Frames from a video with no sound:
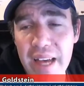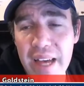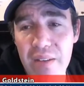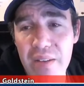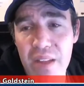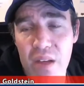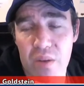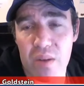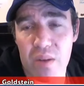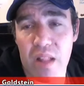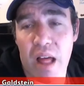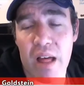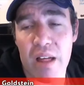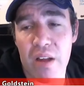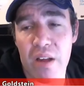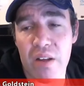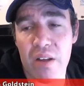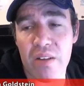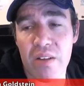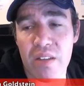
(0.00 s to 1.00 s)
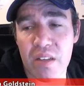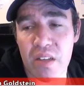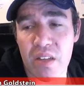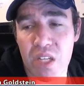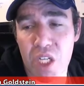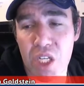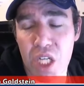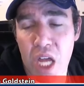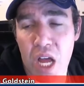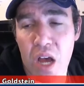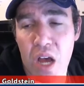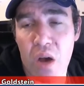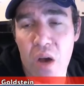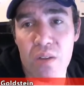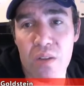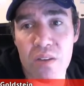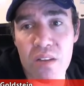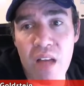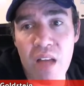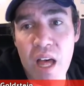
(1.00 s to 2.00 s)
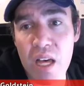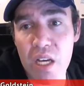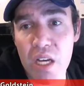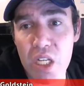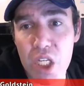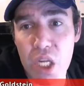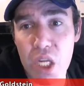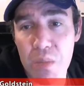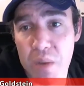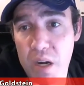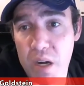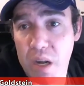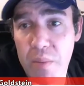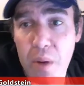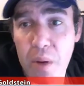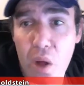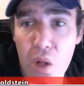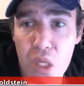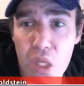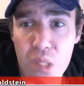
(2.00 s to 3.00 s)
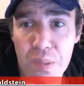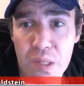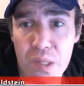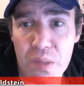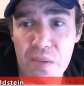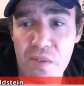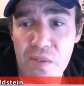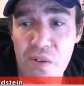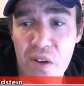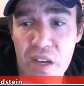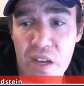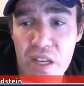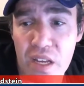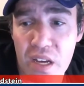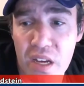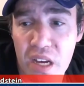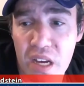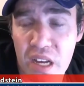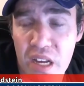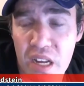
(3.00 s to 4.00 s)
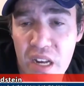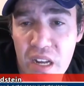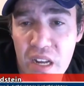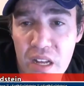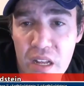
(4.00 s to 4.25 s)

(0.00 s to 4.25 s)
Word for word: you know, and that, that was a good show. And there's a lot of good show. Marco Polo is supposed to be really good.